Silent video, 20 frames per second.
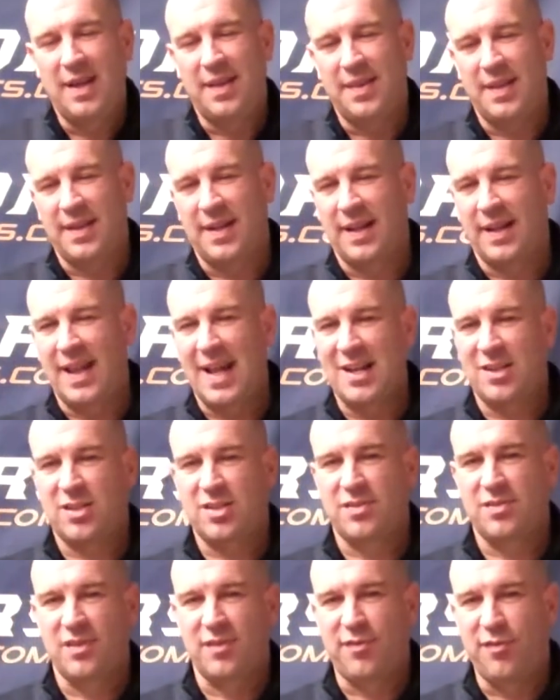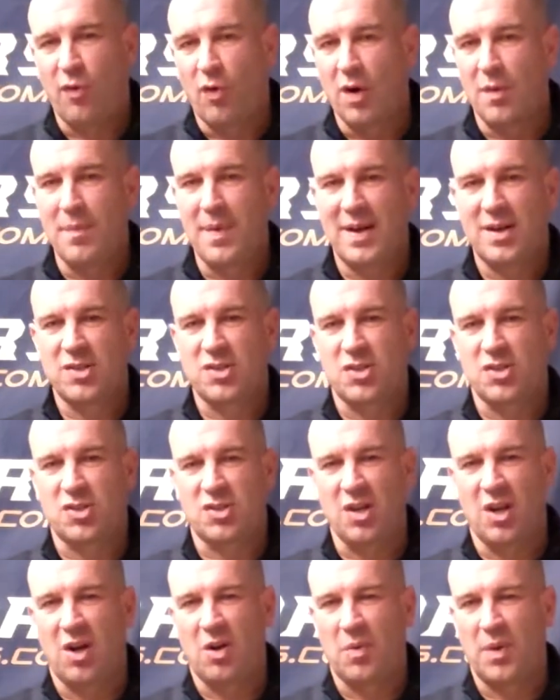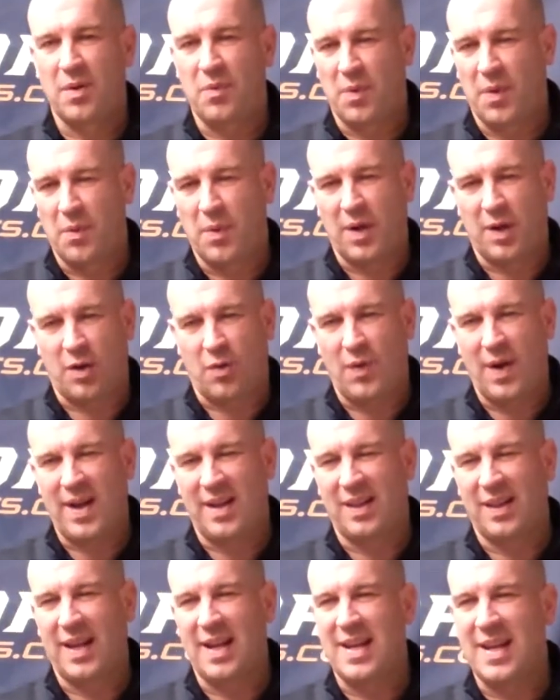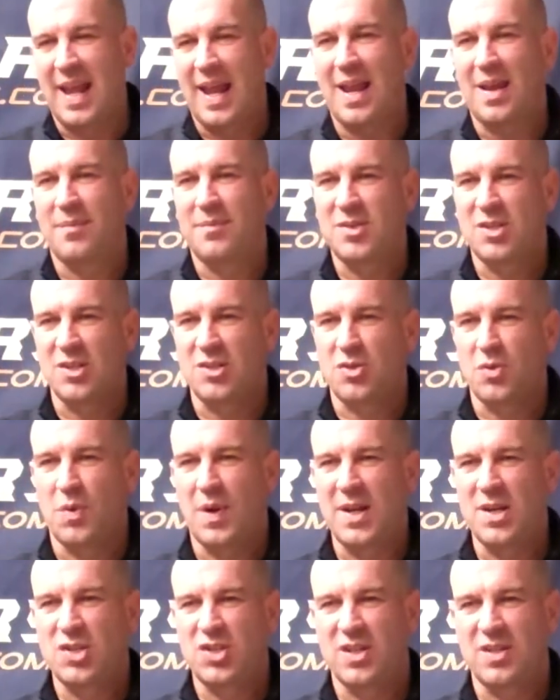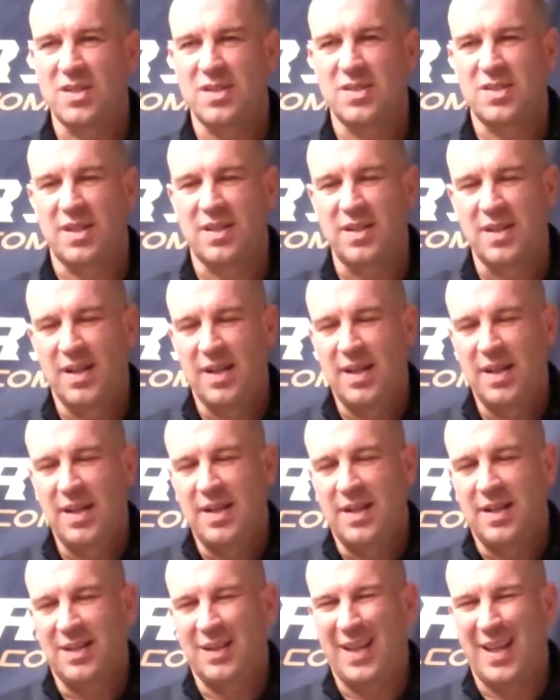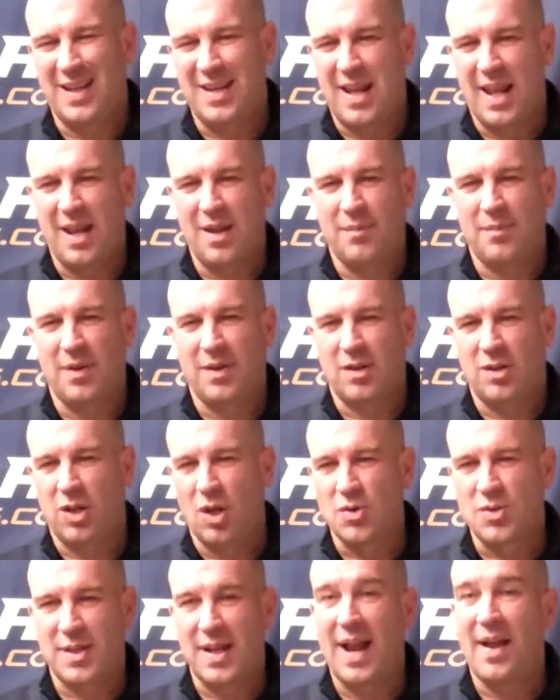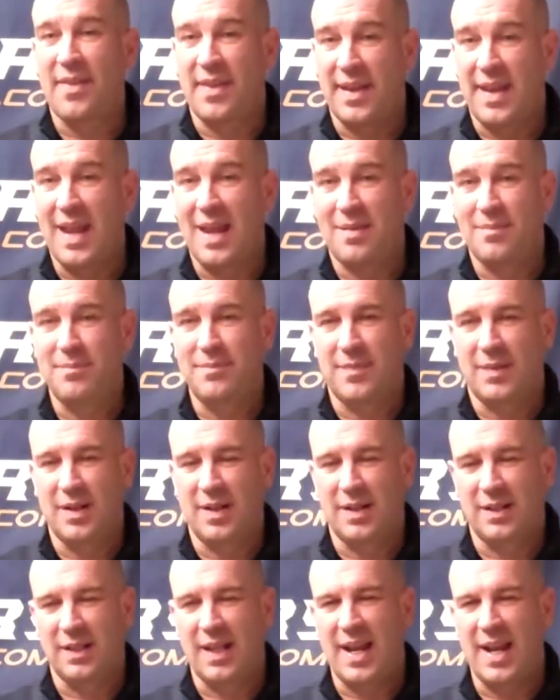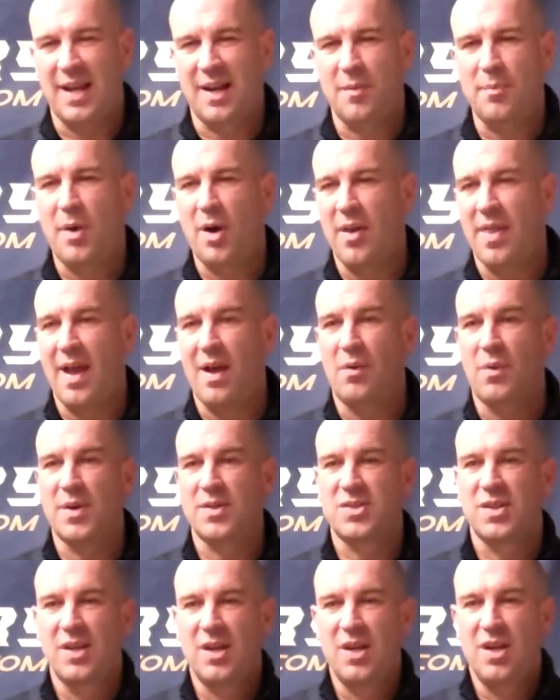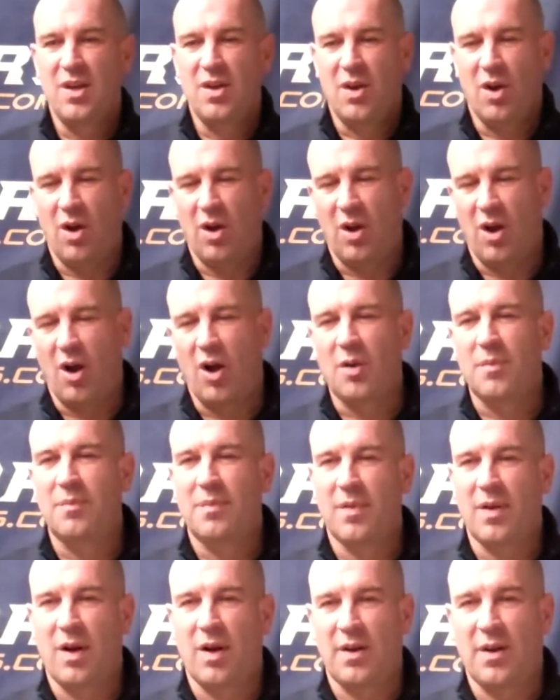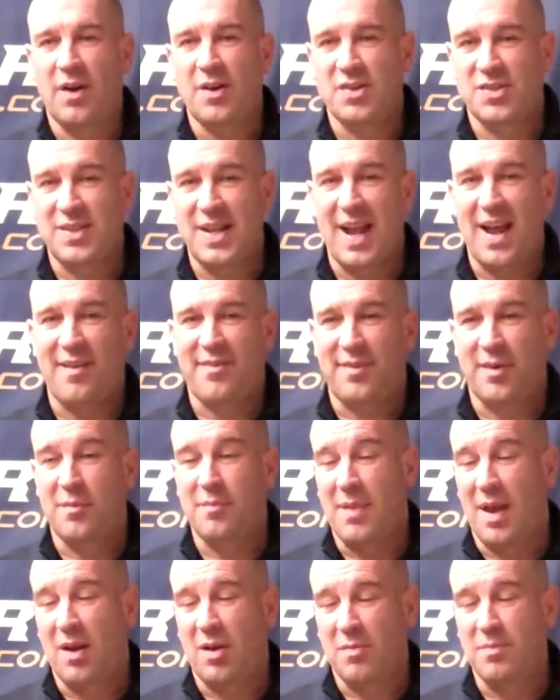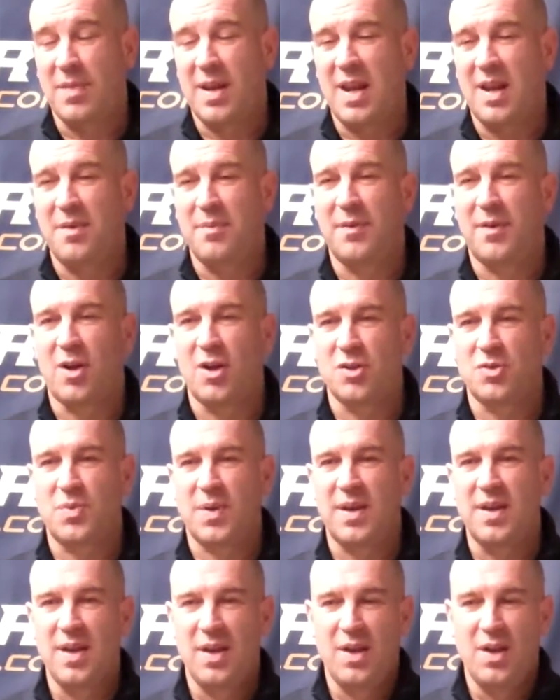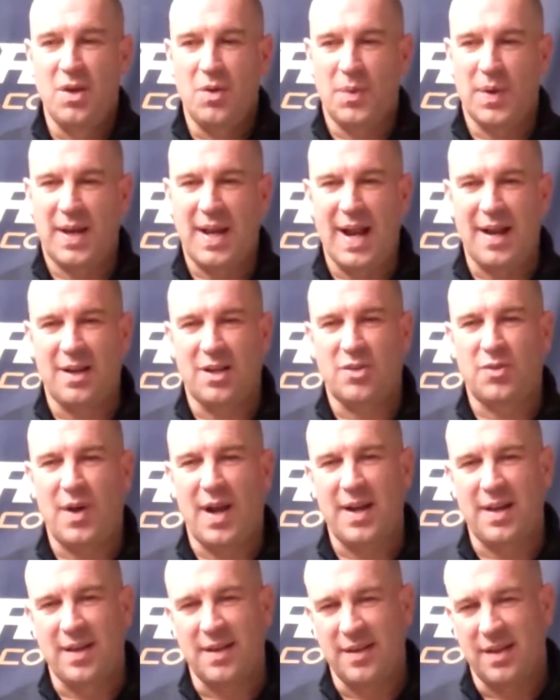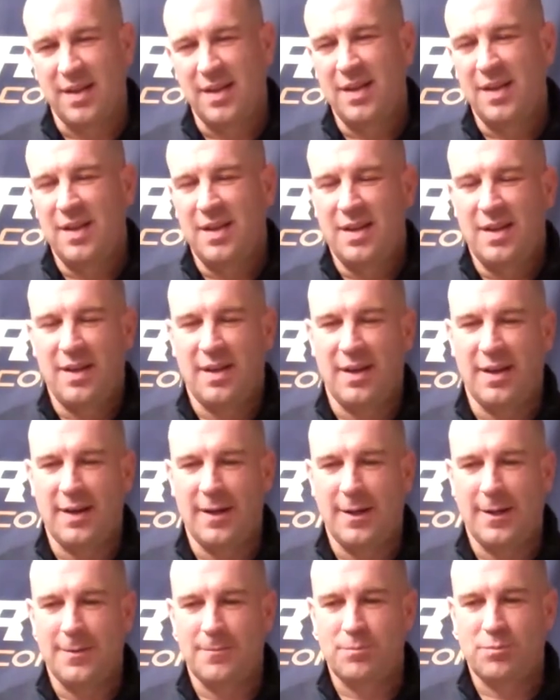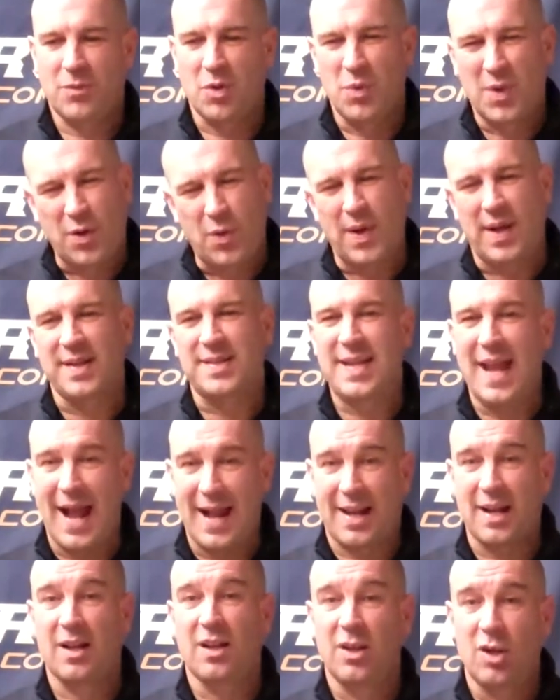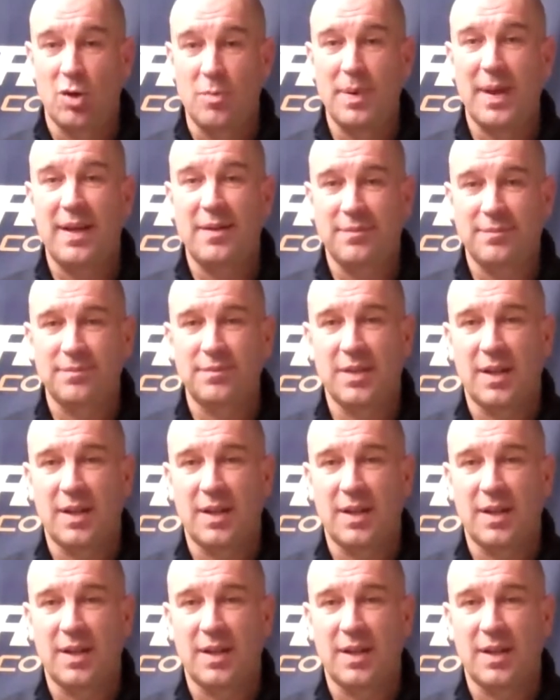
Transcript: Then the last 4 minutes or so, we weren't great late game situations and late game and closing out the game late. And part of that was on our staff, on me, because we kind of tried to we quit attacking a little bit